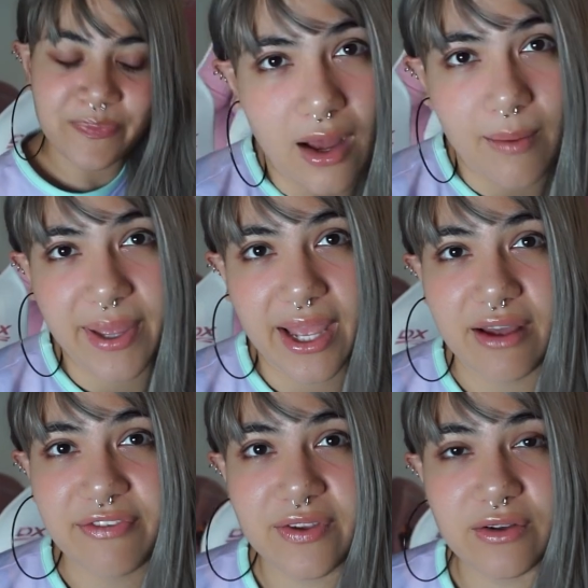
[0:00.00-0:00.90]
And
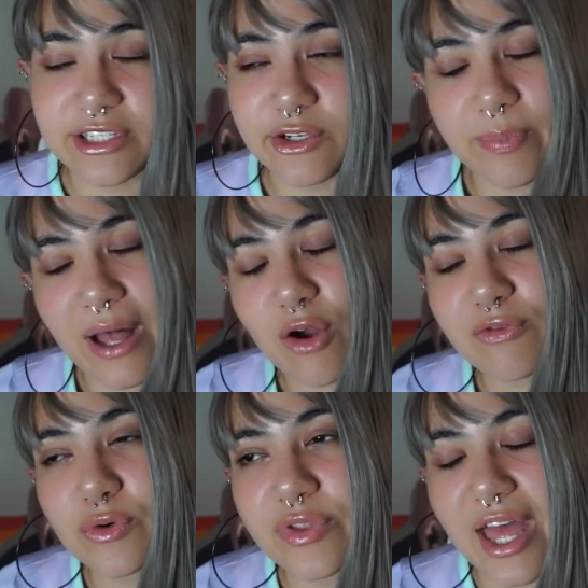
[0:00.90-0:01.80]
I feel so
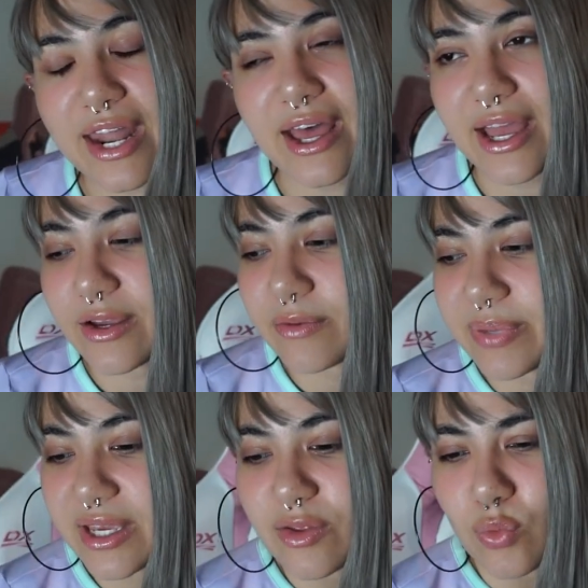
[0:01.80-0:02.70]
powerful that I could
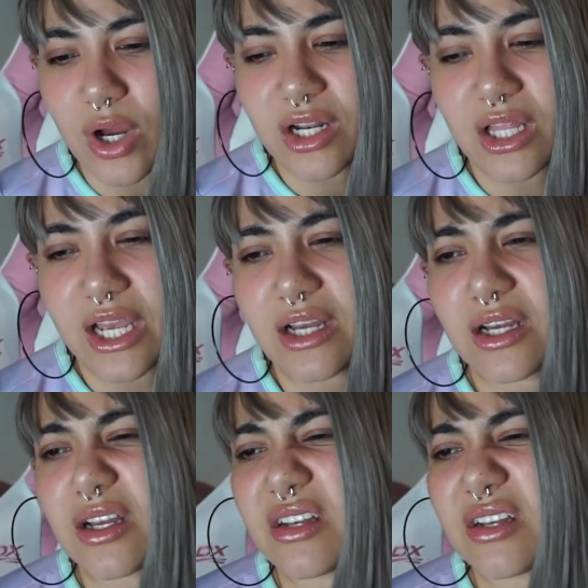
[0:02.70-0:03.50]
be the one like